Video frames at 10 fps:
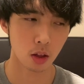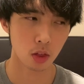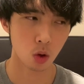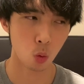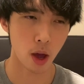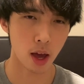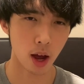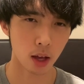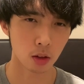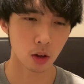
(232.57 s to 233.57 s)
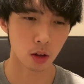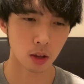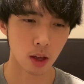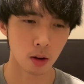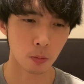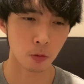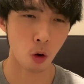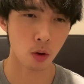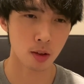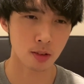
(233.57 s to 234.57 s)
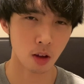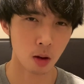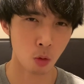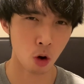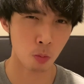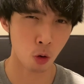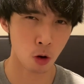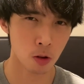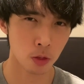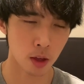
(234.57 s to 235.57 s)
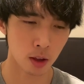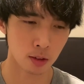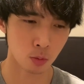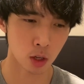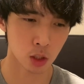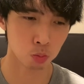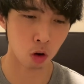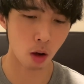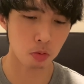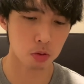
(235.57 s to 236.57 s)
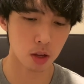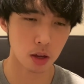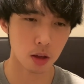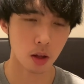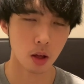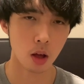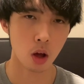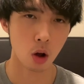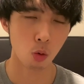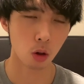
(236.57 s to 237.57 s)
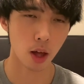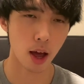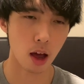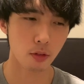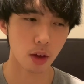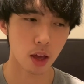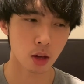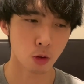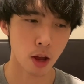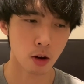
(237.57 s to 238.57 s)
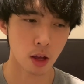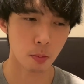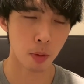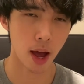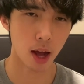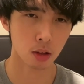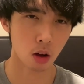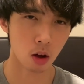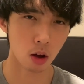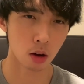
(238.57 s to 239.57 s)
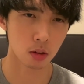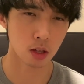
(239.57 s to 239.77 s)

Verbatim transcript: the way I look and focus on more important things, which probably will have a greater impact on, you